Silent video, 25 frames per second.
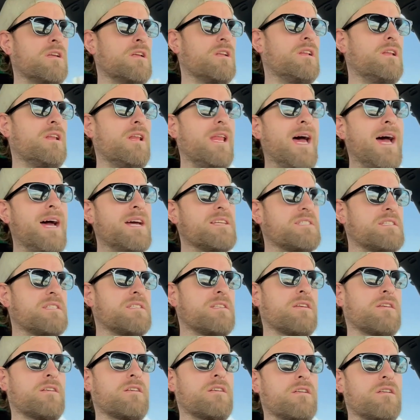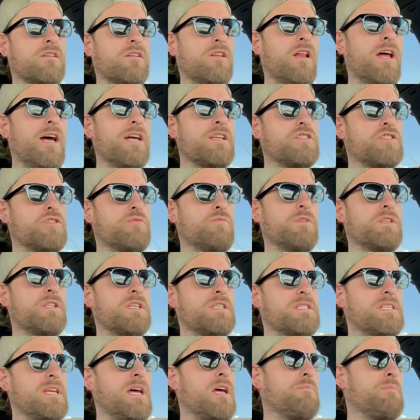last clutch with the
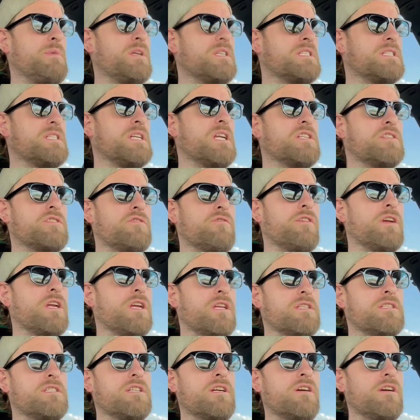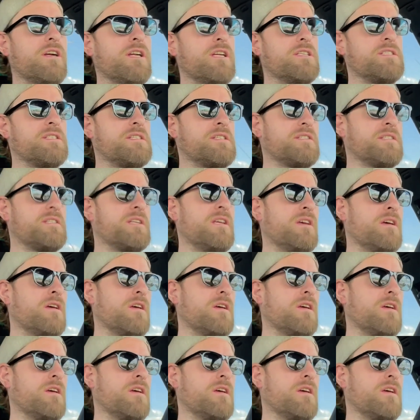South Bend Stage 3 Endurance,